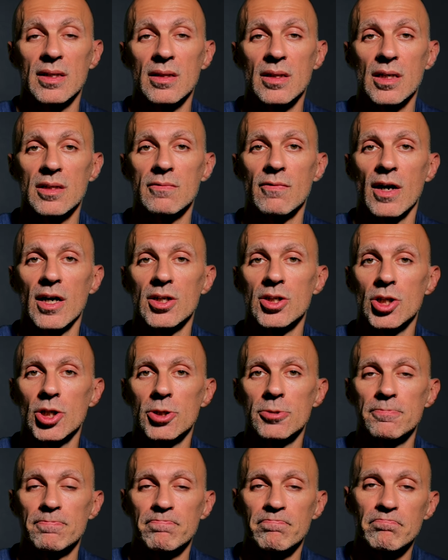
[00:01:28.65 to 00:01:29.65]
this
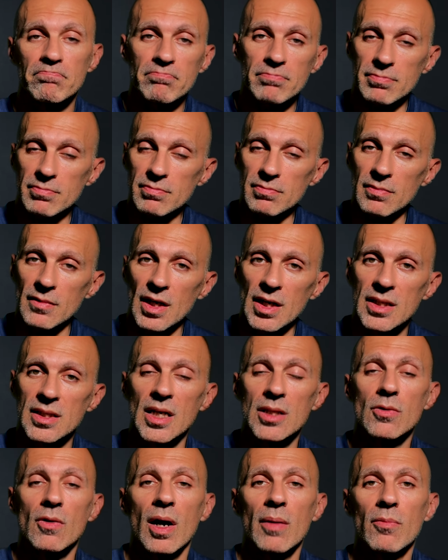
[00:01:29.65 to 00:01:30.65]
version, in the
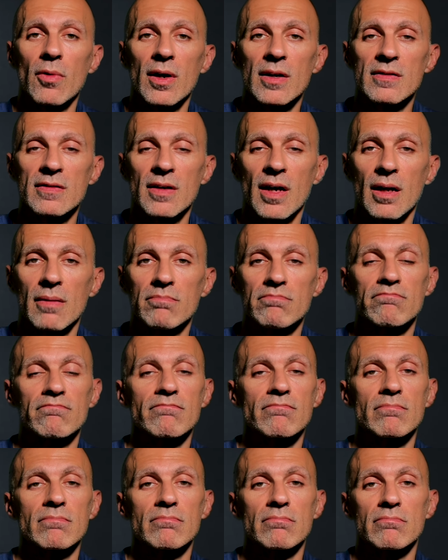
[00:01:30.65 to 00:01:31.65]
Duramo SL,
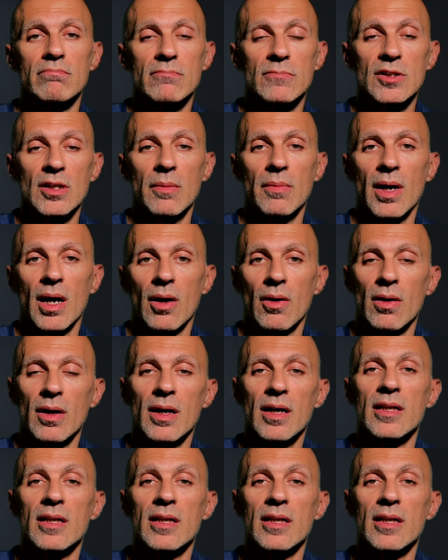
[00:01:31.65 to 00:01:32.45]
somehow it